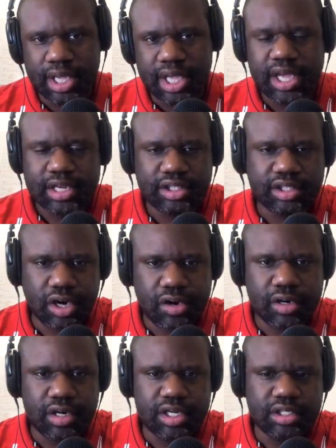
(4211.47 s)
in certain
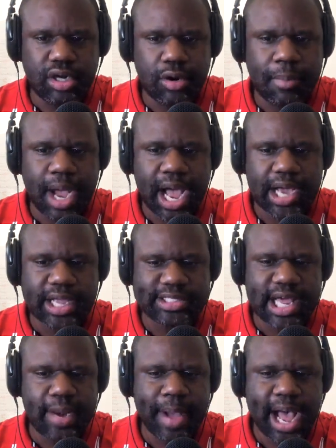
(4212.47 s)
in certain pockets, a lot
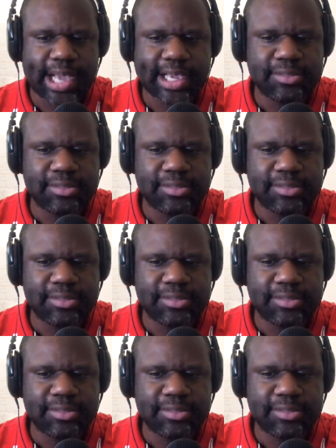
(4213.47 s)
of pockets.